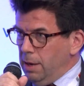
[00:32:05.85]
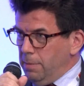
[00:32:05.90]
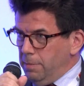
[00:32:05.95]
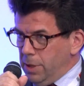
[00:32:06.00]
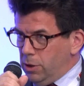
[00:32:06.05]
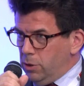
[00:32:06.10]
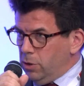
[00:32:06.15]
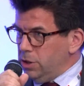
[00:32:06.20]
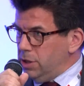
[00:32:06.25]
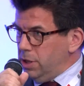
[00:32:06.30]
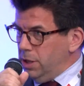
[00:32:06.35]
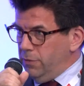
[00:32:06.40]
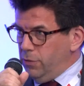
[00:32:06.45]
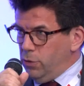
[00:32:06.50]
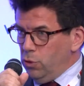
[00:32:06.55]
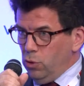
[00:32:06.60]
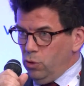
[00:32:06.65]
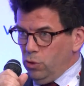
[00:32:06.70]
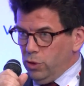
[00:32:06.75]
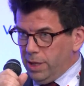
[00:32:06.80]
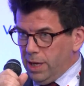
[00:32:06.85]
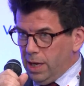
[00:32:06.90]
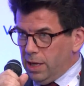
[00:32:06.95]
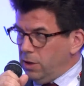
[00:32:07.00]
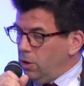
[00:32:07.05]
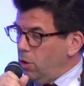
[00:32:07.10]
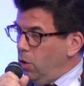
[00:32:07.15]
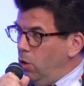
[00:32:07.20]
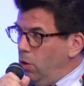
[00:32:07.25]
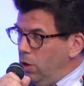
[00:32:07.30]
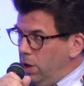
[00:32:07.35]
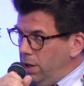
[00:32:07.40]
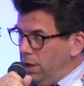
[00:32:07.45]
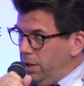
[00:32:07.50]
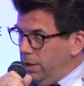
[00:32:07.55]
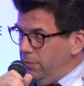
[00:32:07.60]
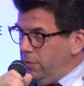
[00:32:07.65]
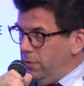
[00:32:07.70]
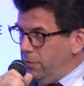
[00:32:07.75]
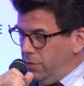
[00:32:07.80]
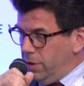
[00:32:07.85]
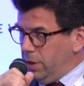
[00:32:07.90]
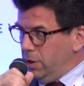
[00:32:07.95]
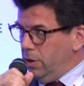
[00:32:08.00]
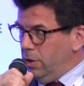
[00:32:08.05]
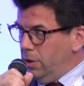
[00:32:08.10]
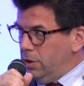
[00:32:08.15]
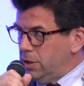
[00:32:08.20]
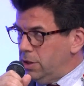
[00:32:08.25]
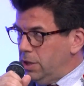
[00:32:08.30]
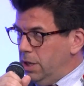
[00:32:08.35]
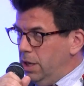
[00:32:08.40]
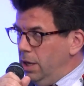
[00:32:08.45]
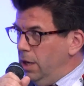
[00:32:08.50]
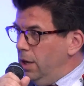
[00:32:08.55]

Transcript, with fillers: because if you look at only the figures,